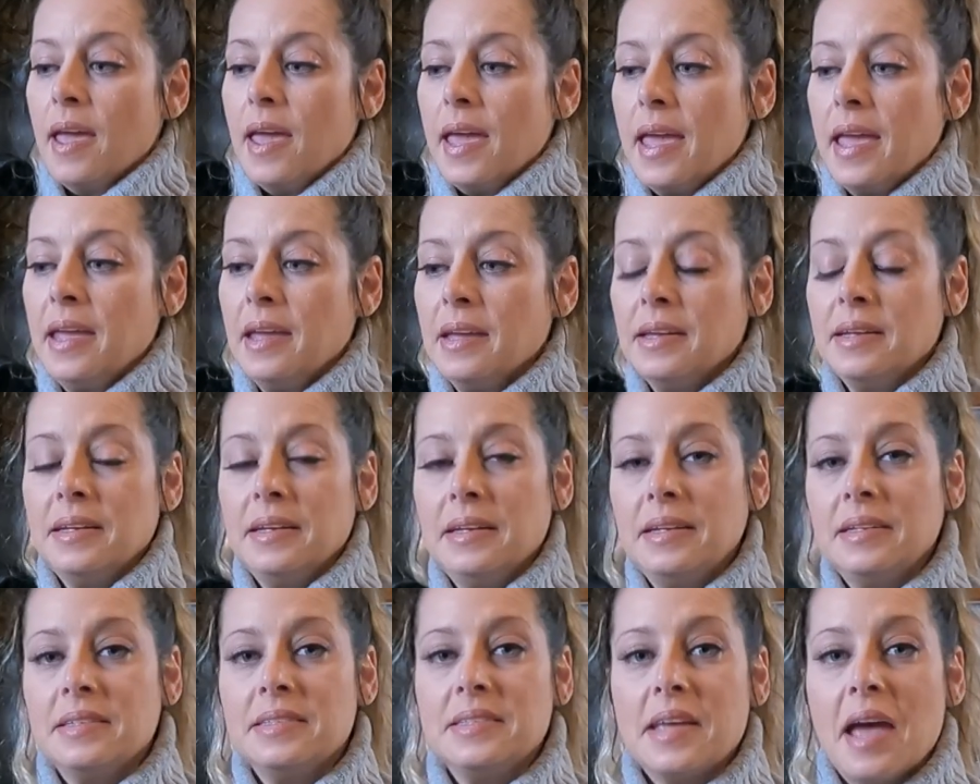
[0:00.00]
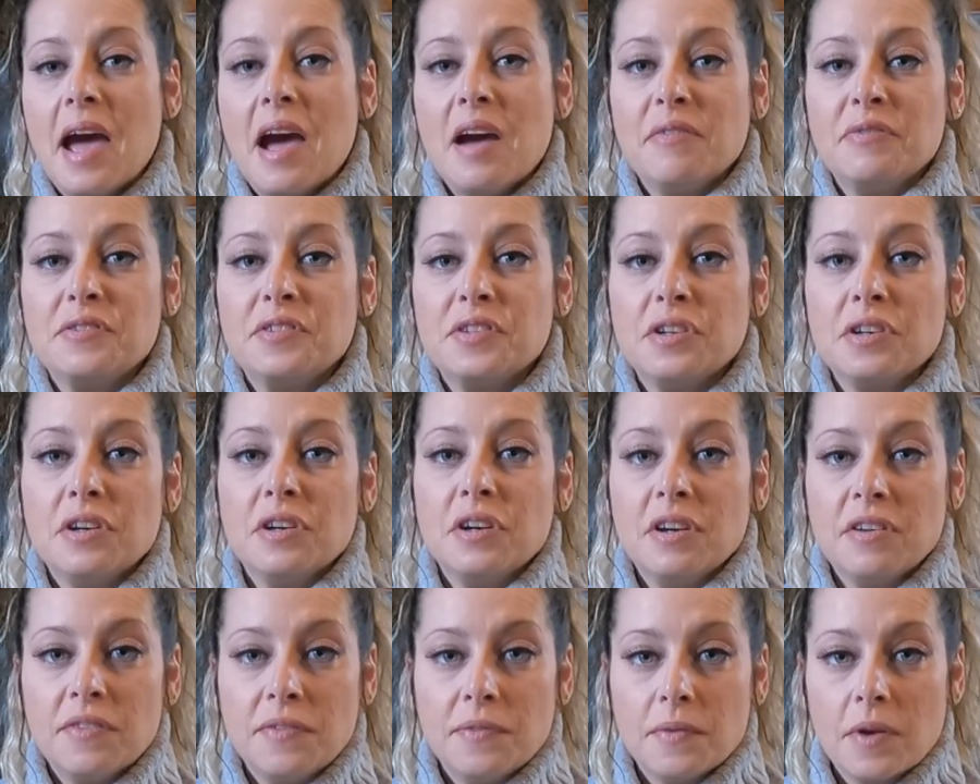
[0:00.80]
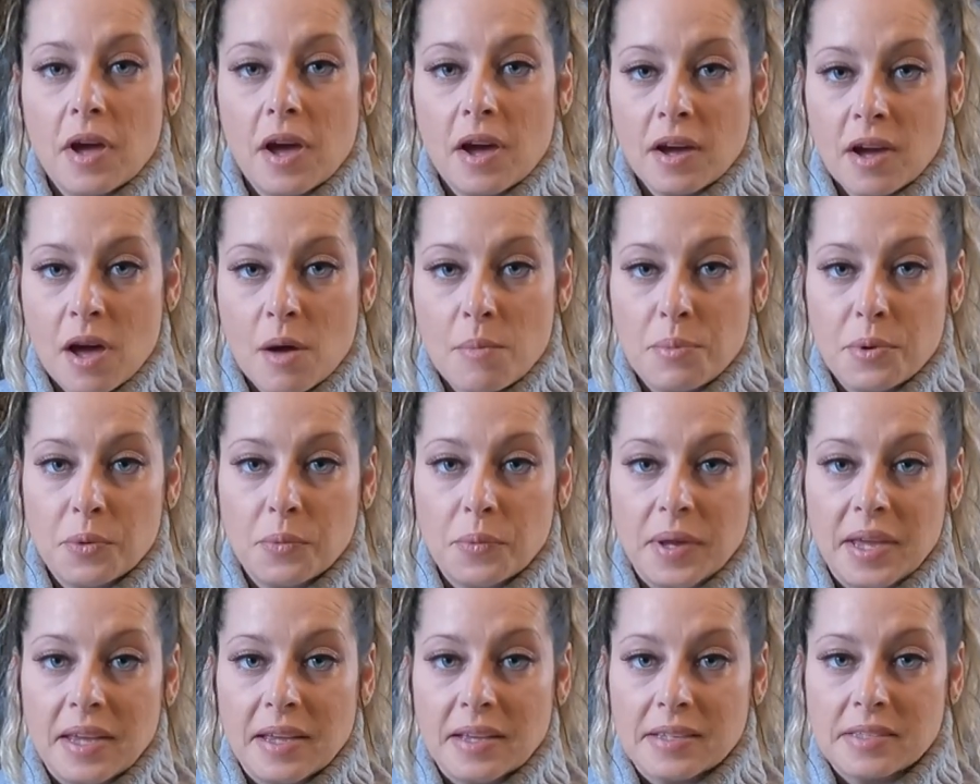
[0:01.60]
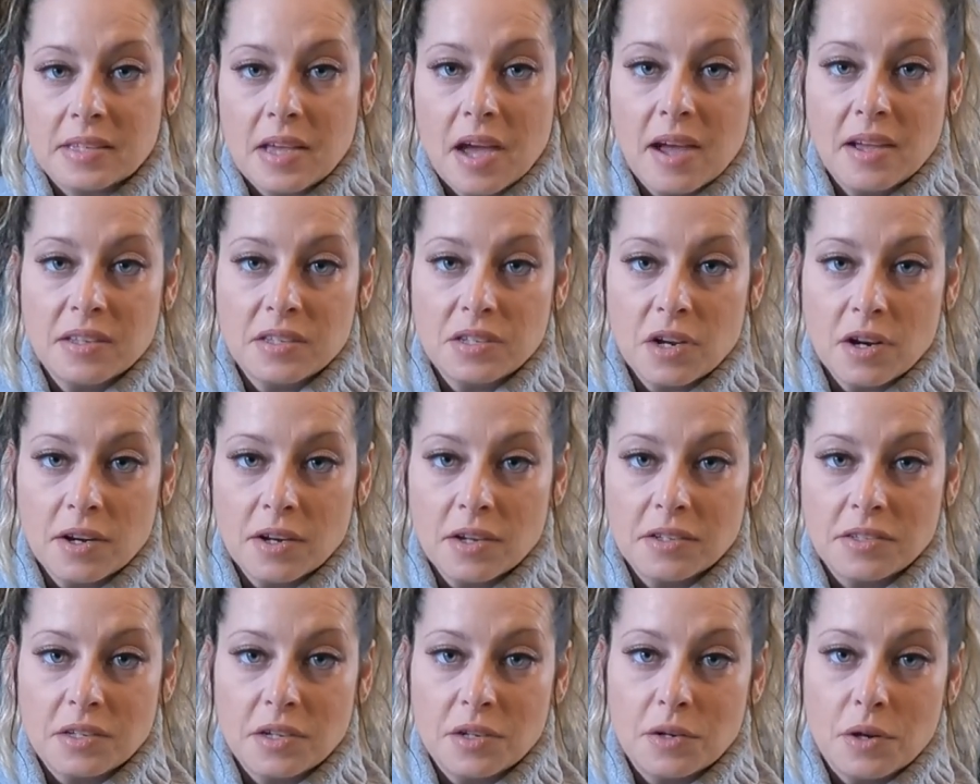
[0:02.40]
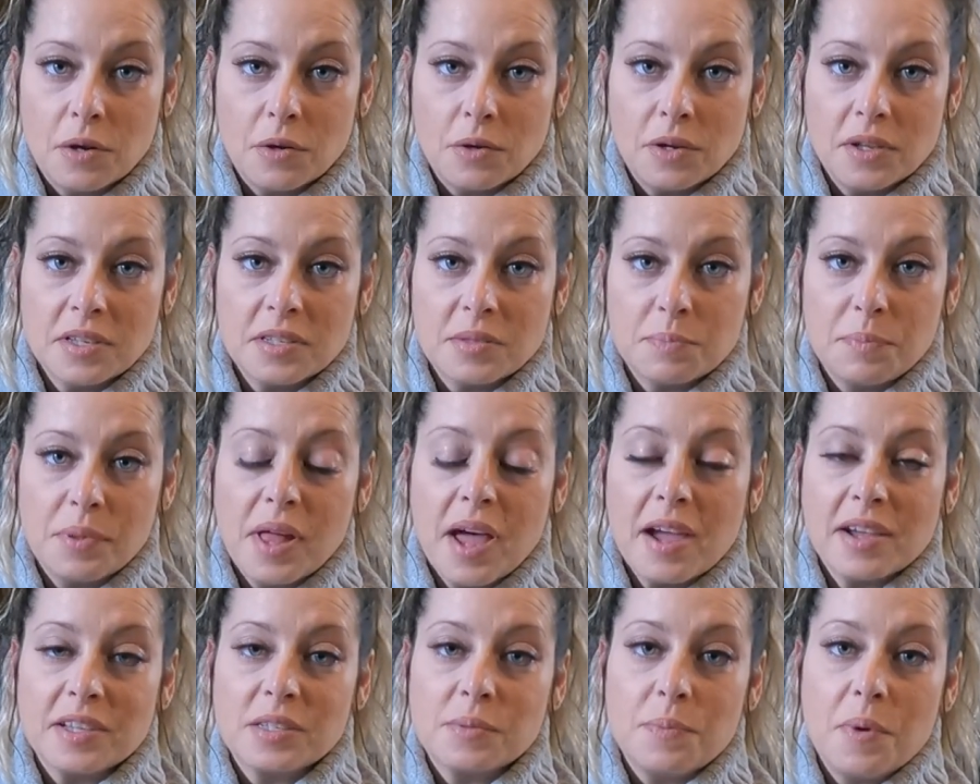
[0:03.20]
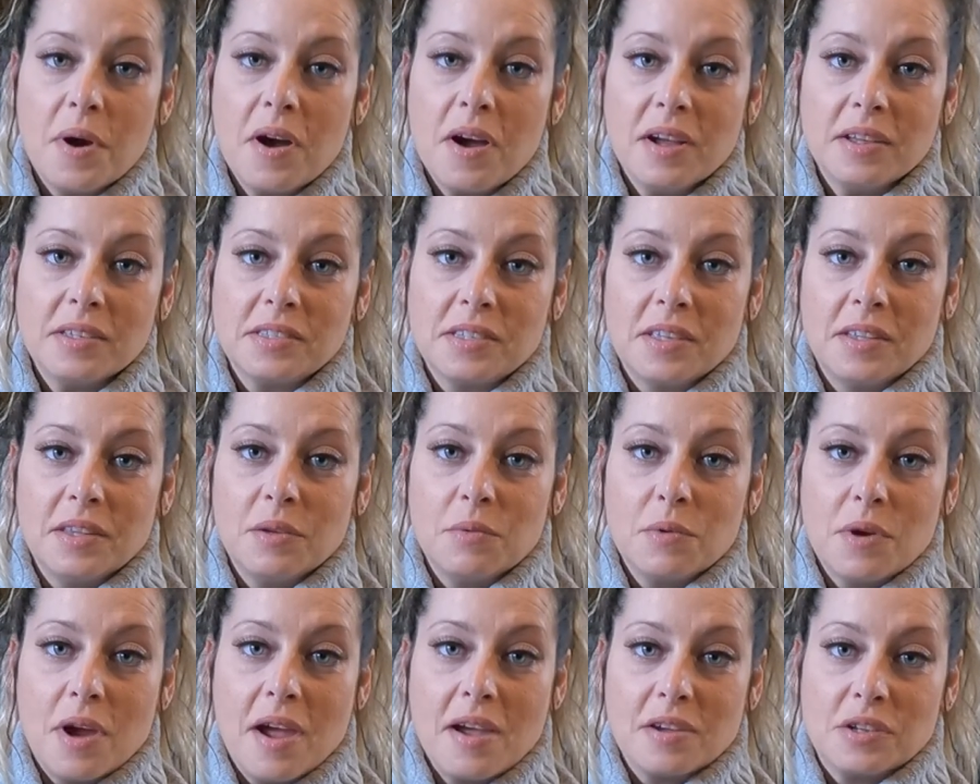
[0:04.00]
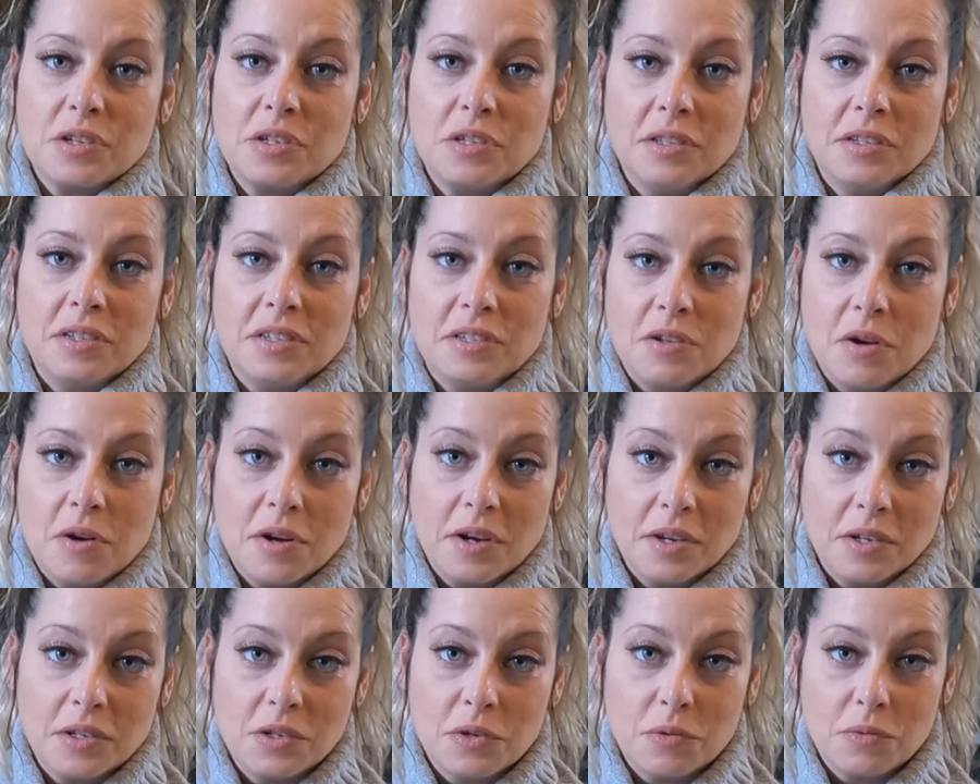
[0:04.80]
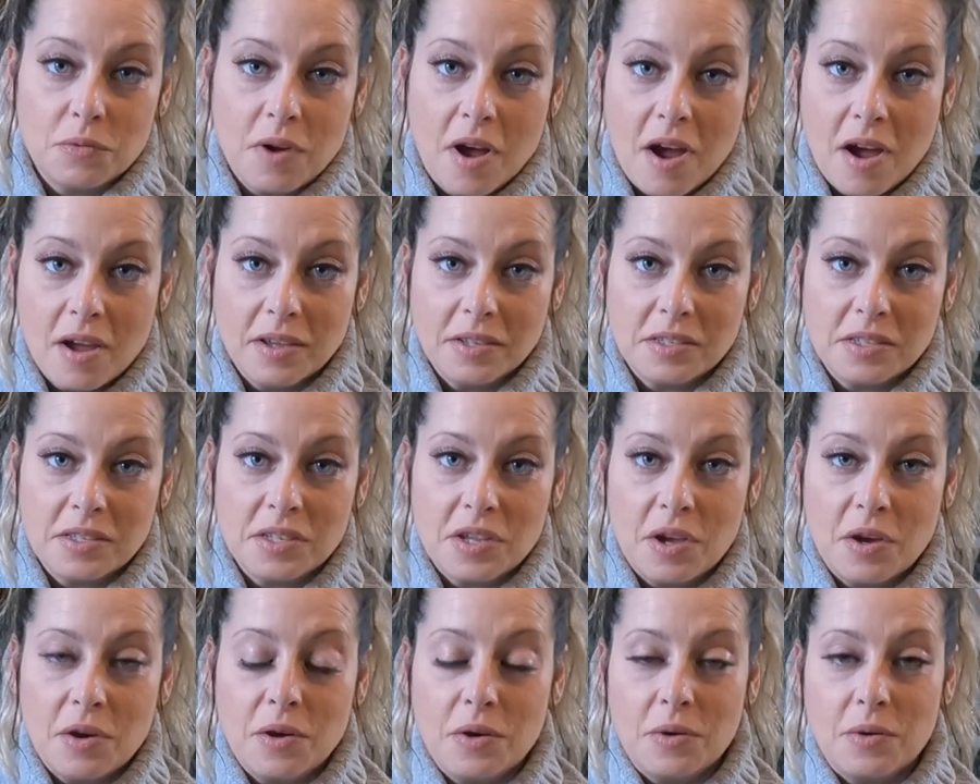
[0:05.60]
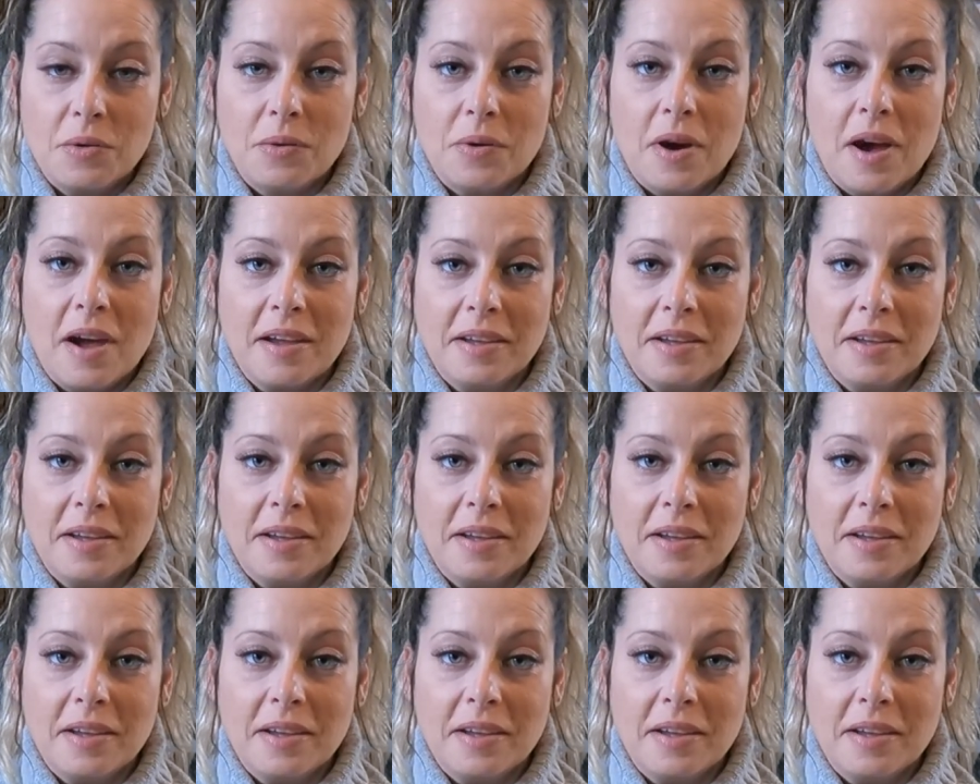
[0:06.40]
And after a couple weeks, I started to notice black spots and they were actually starting to rot. So